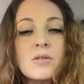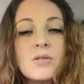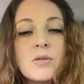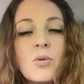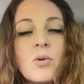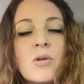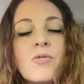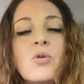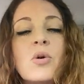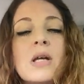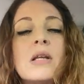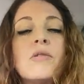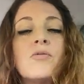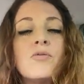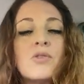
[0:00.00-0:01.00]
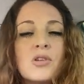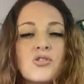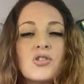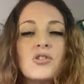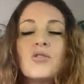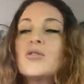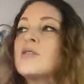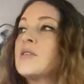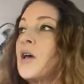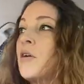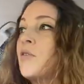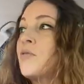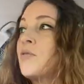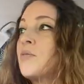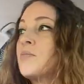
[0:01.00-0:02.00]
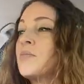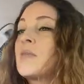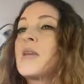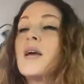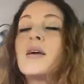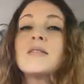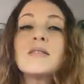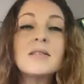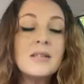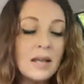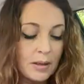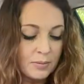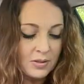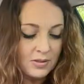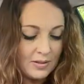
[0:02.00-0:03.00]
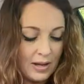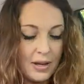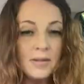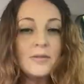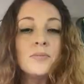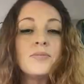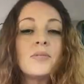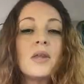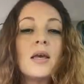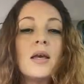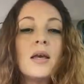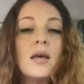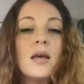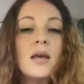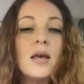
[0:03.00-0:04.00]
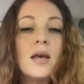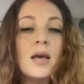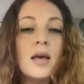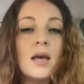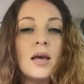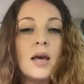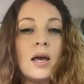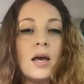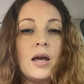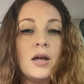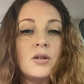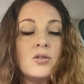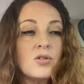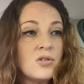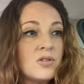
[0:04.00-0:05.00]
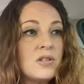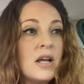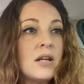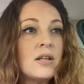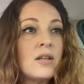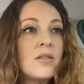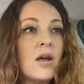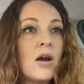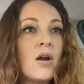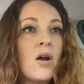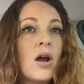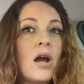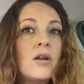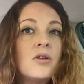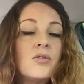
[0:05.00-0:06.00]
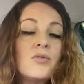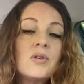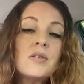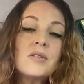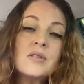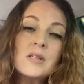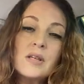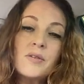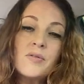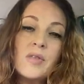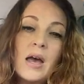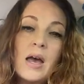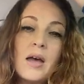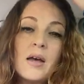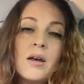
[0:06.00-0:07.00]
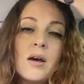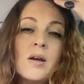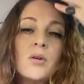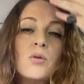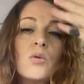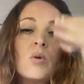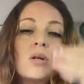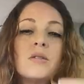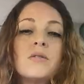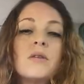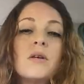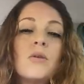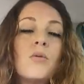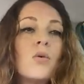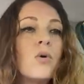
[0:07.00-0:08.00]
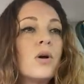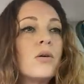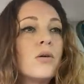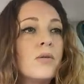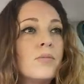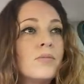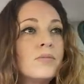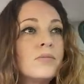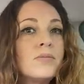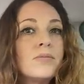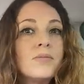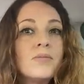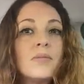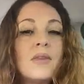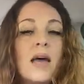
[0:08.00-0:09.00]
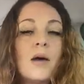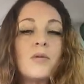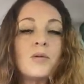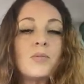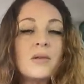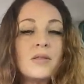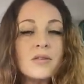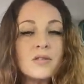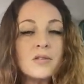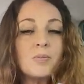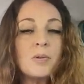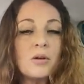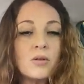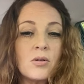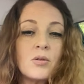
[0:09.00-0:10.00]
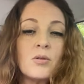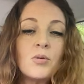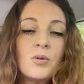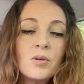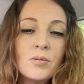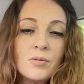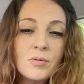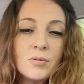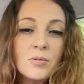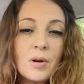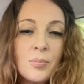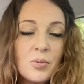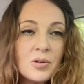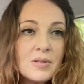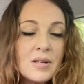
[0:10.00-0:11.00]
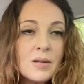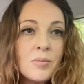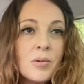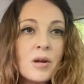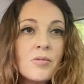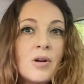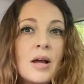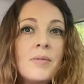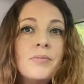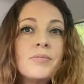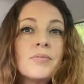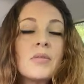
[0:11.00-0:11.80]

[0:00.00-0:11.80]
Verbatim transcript: So if you can envision yourself as a lampstand and you're standing there and you receive that anointing oil, that would be the Spirit of the Lord represented by red.